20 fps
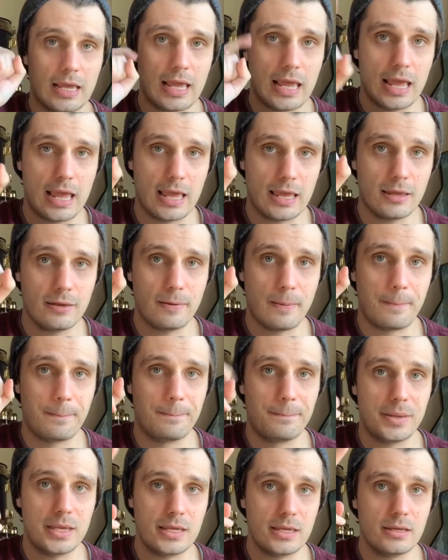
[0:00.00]
A,
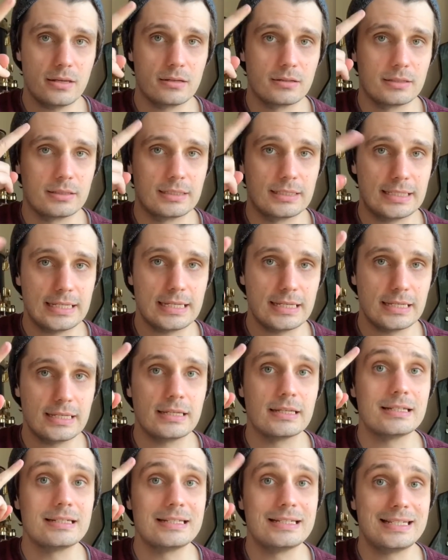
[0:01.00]
B,
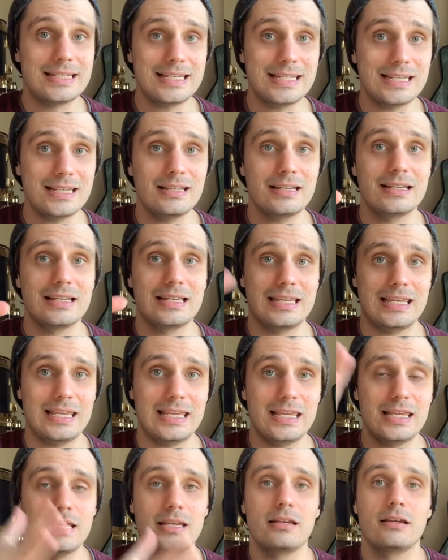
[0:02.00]
C, D,
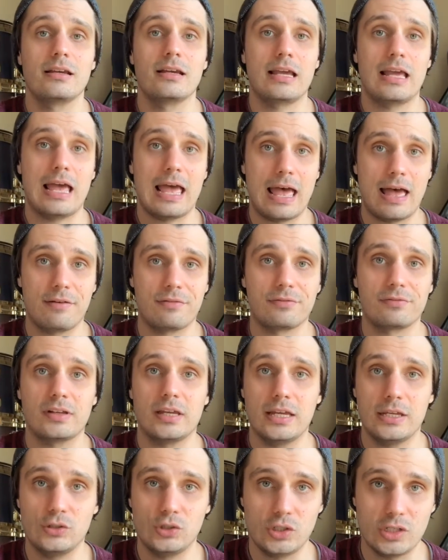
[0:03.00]
E, F,
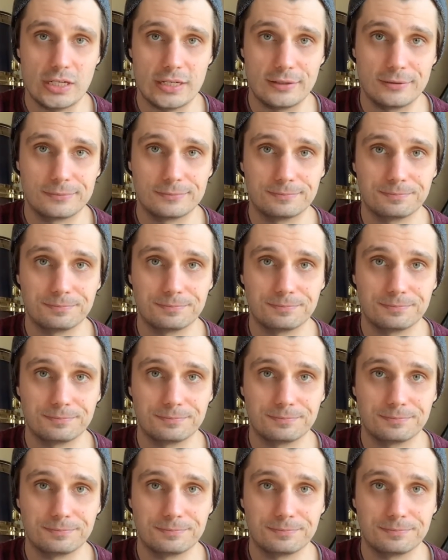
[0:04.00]
and G.